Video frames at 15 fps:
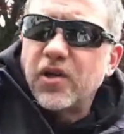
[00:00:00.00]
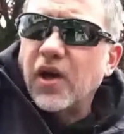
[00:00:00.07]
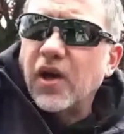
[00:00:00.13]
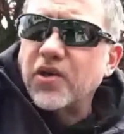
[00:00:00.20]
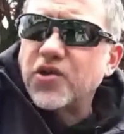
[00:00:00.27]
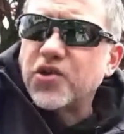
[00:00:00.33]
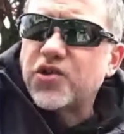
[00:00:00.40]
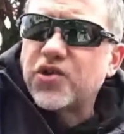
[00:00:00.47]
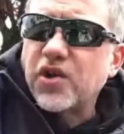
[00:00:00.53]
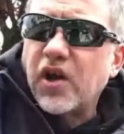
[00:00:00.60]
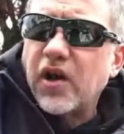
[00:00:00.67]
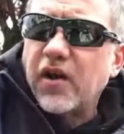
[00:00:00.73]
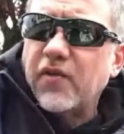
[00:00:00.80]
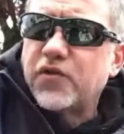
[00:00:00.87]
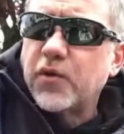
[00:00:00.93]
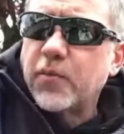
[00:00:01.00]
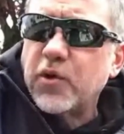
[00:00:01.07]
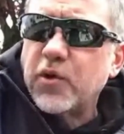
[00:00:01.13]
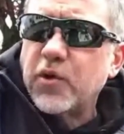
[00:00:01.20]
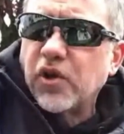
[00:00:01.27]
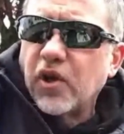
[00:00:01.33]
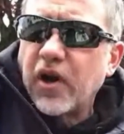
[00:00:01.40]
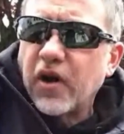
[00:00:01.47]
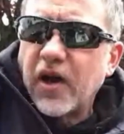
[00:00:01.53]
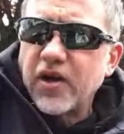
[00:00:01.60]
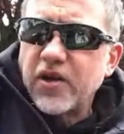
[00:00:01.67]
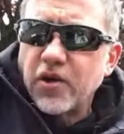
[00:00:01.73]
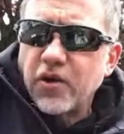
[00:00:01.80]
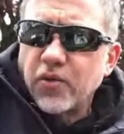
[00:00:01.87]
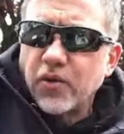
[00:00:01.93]
yeah, I just, I have too much glare
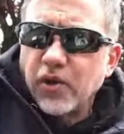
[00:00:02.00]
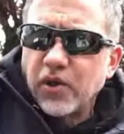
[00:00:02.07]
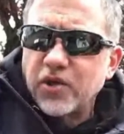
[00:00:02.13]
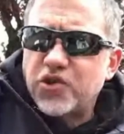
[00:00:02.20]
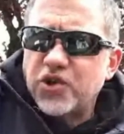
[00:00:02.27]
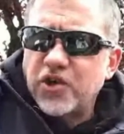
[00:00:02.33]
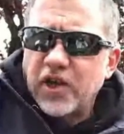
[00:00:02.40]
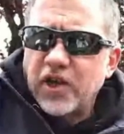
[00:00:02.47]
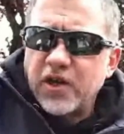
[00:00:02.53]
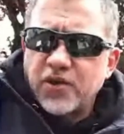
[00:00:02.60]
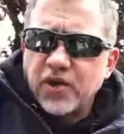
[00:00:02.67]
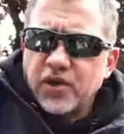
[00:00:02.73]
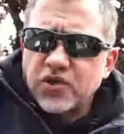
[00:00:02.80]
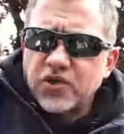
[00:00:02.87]
out here to really see anything.